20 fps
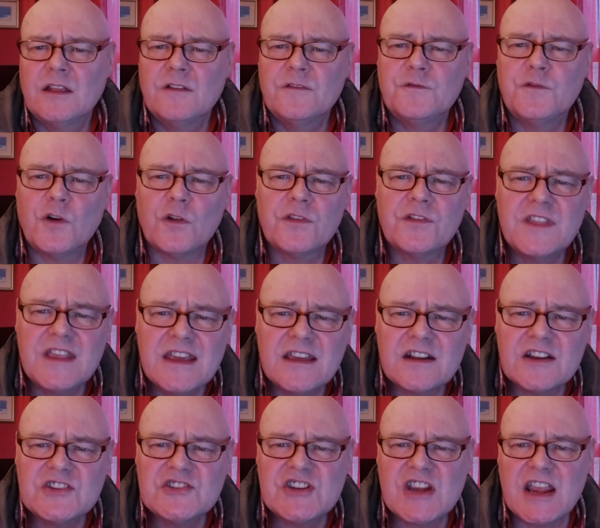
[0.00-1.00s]
for
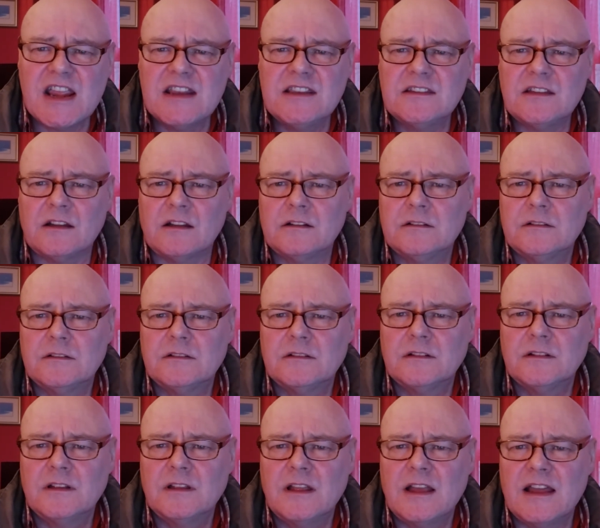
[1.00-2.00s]
their agenda.
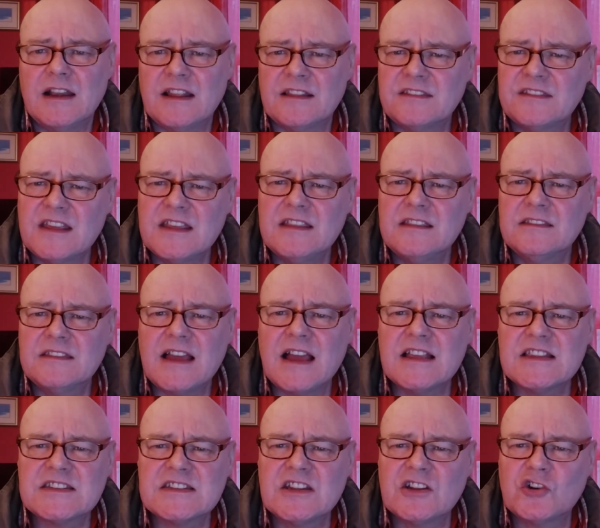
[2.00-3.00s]
And I think
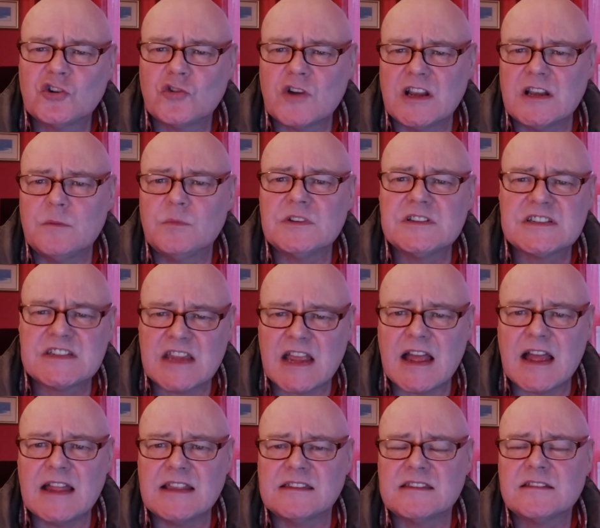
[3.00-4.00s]
that's incredibly
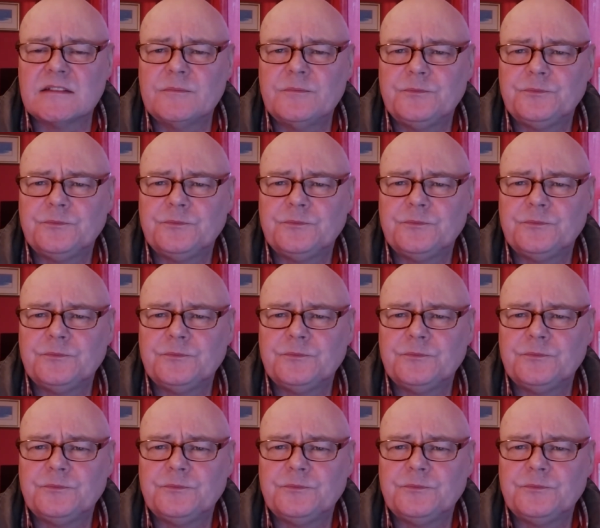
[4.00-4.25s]
sad.